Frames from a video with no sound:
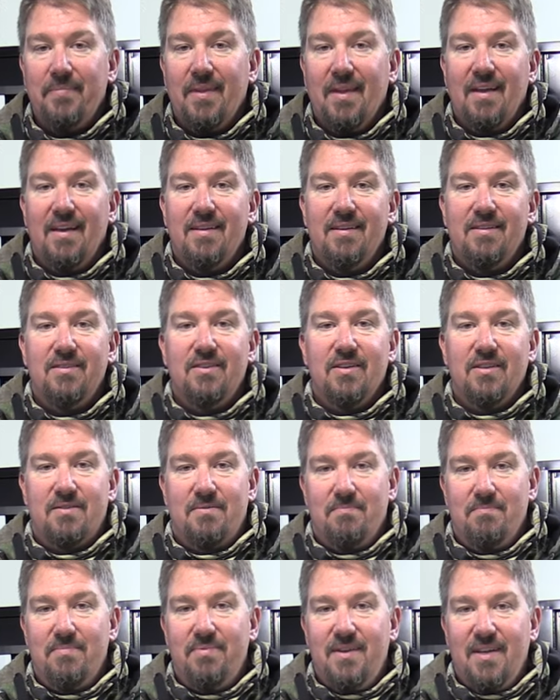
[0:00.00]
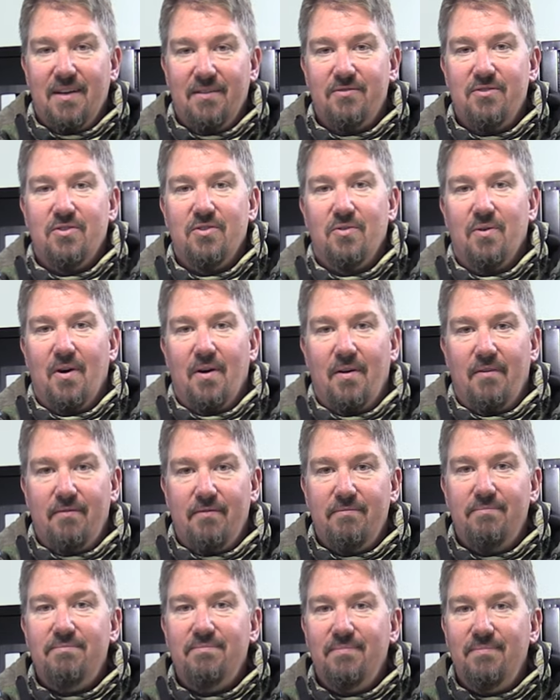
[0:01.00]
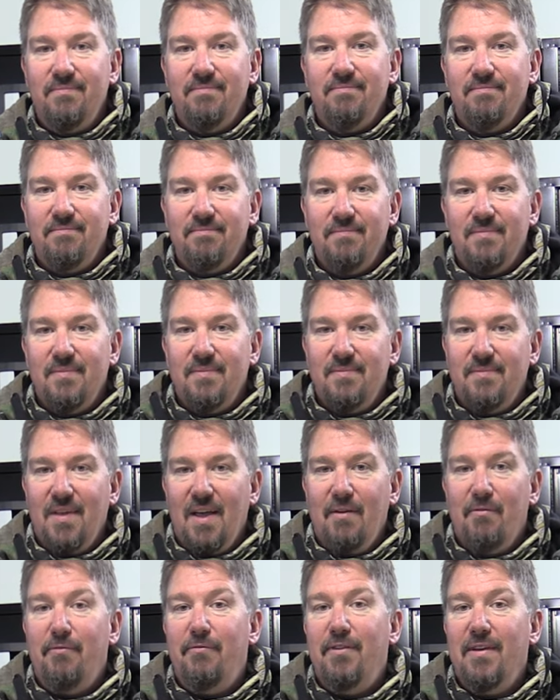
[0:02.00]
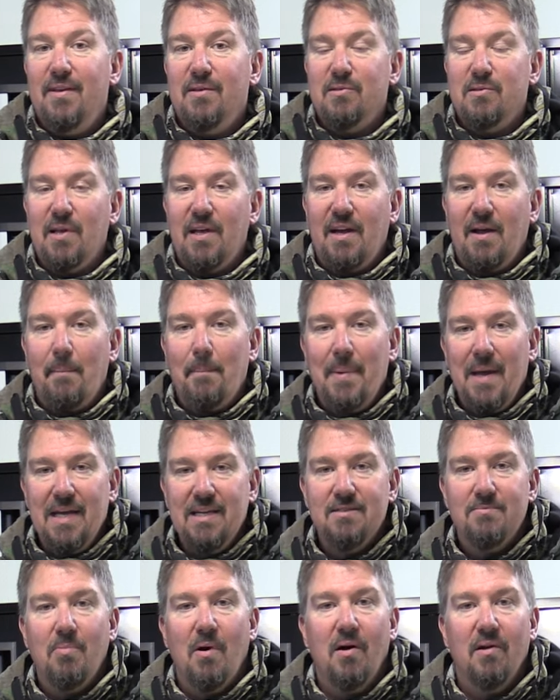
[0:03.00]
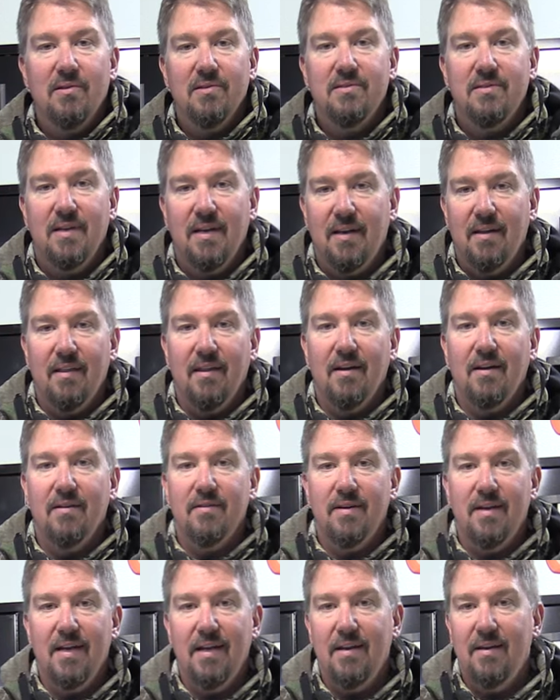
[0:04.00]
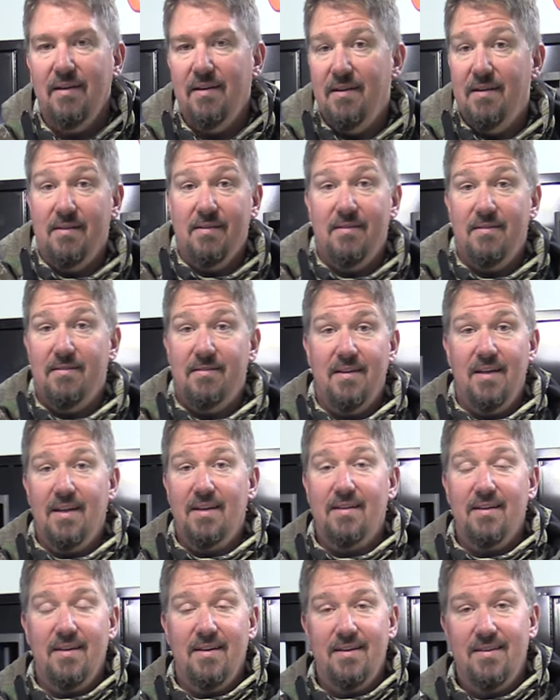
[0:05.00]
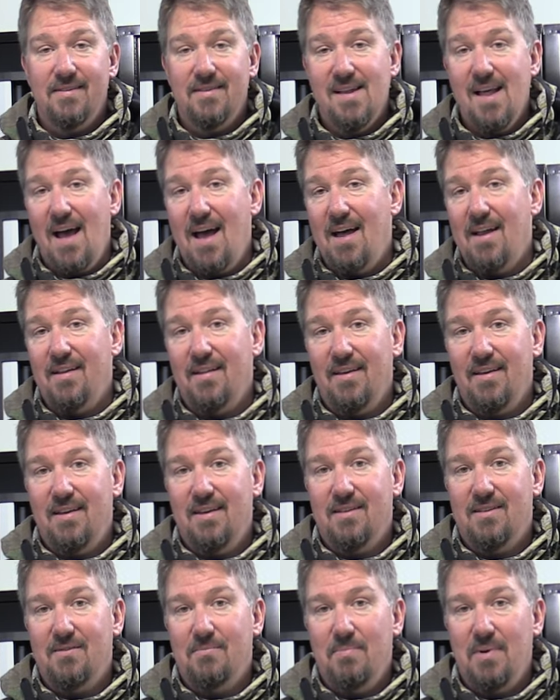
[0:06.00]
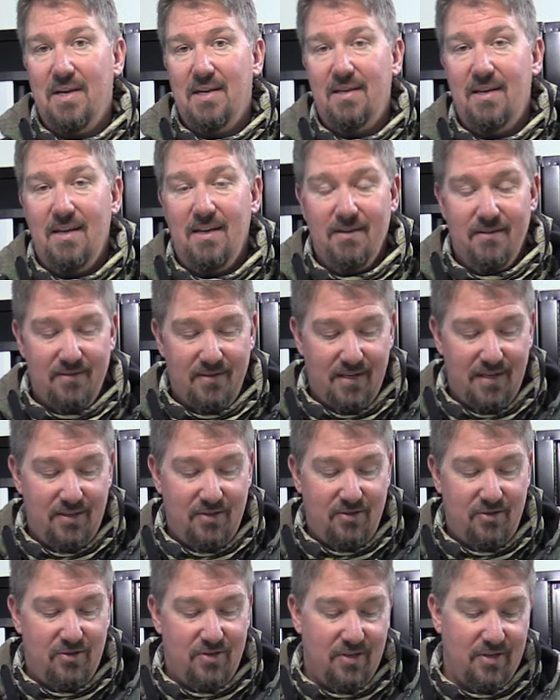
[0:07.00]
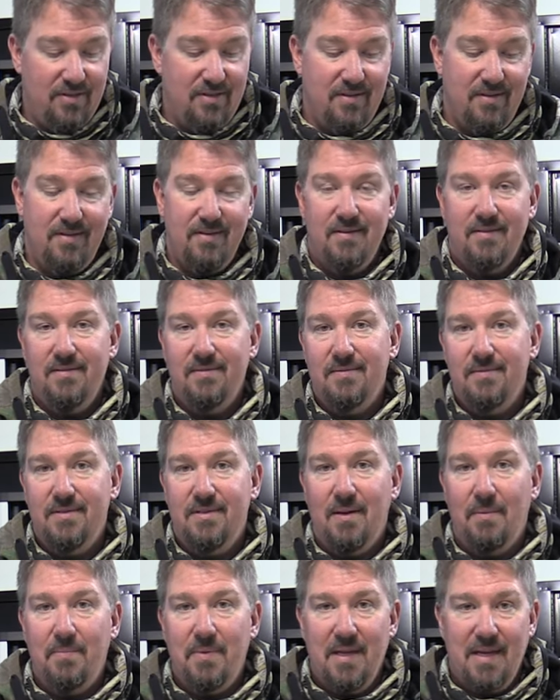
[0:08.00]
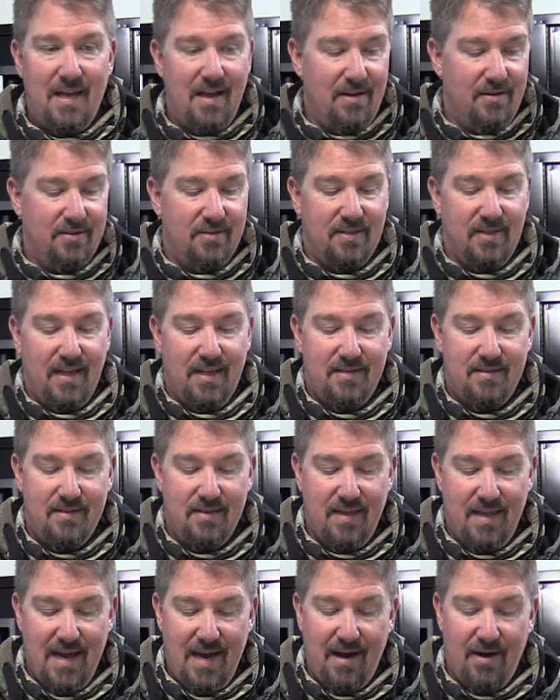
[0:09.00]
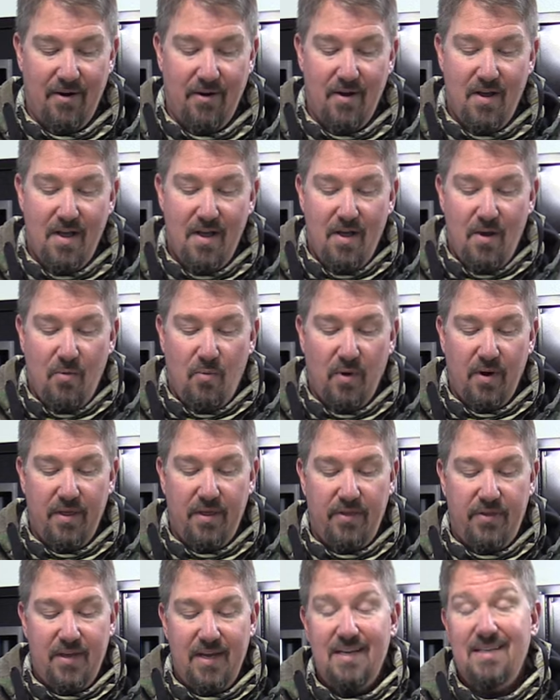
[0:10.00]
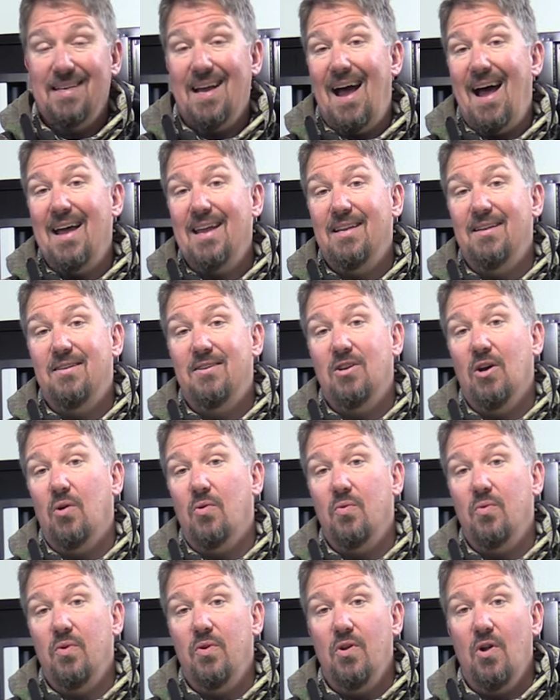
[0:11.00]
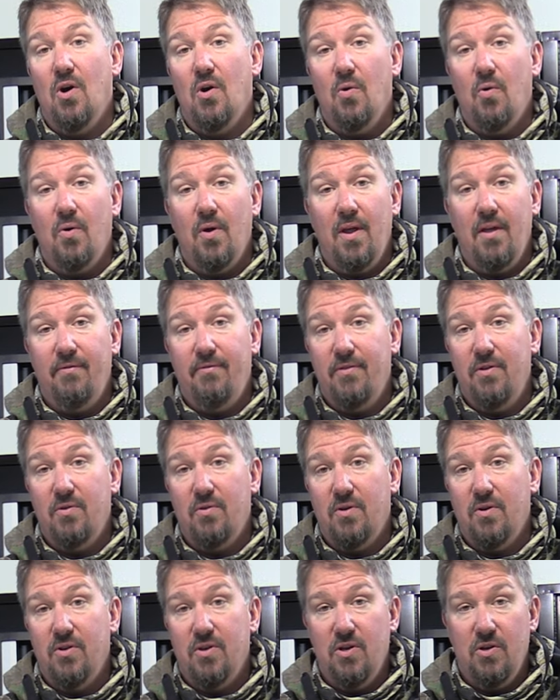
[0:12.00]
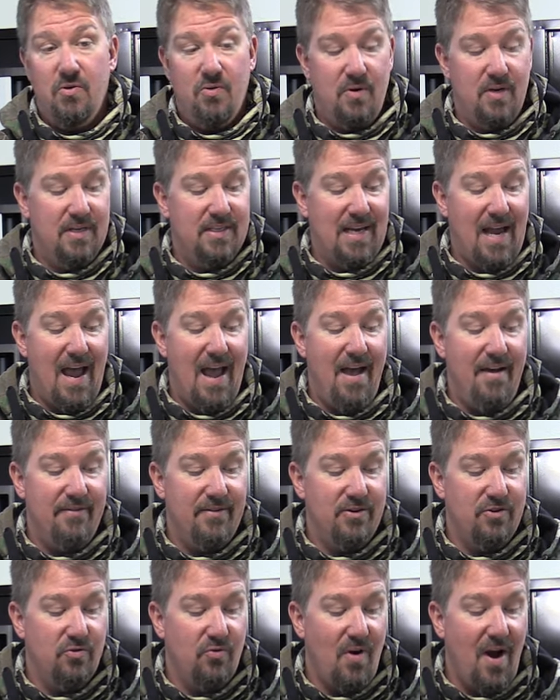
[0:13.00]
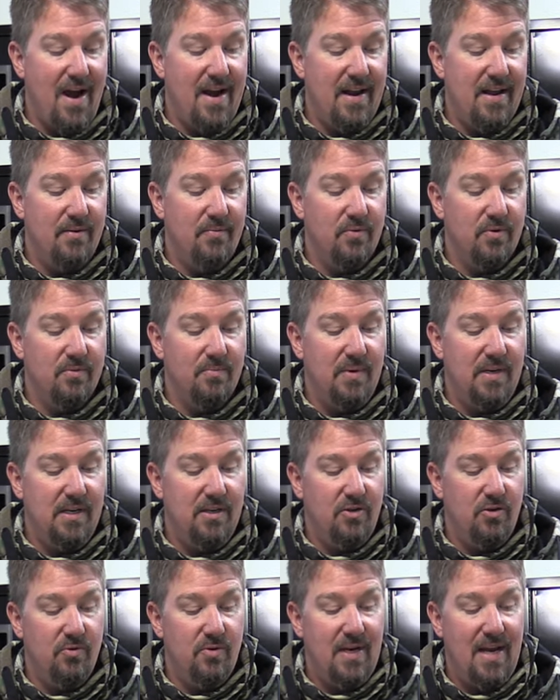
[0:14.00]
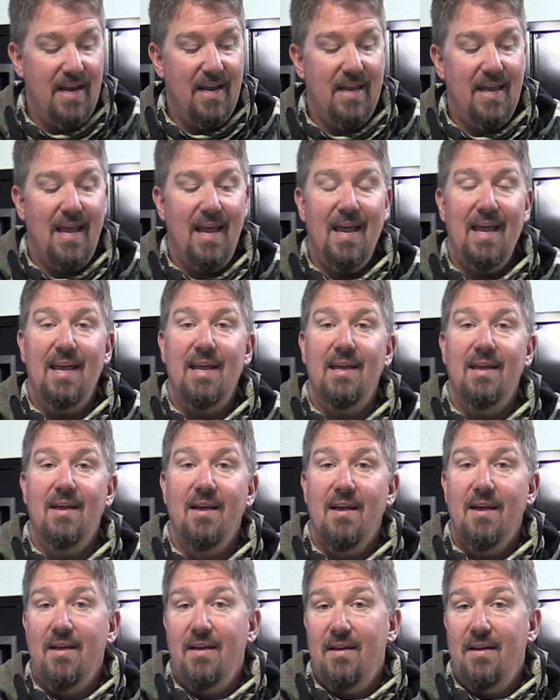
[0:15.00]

It just gives you a, it feels like a baseball sitting there. And it is not like it's a big deal. It's just something else that's there. One of the things I don't know if you could do, because I haven't tried it, would be to take a